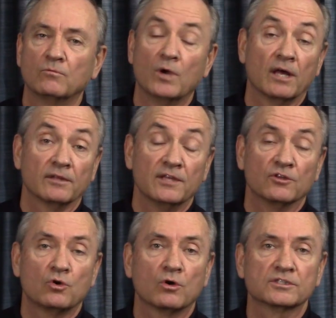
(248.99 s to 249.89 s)
Well, in the
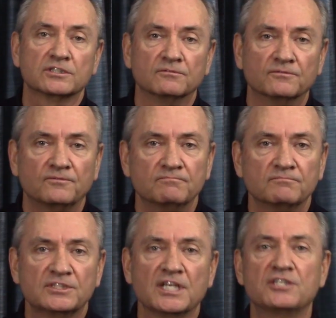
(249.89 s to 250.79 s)
course of
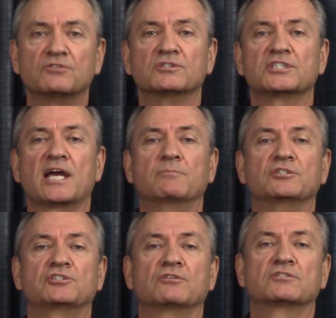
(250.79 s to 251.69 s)
seeking to
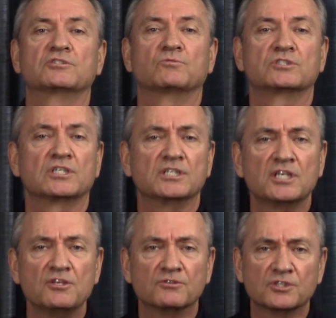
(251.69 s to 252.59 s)
establish churches, which
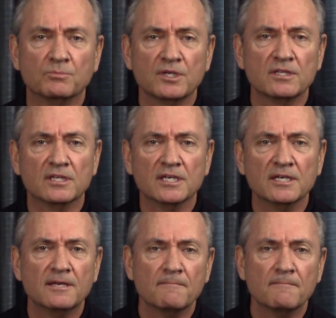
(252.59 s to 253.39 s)
continues to be the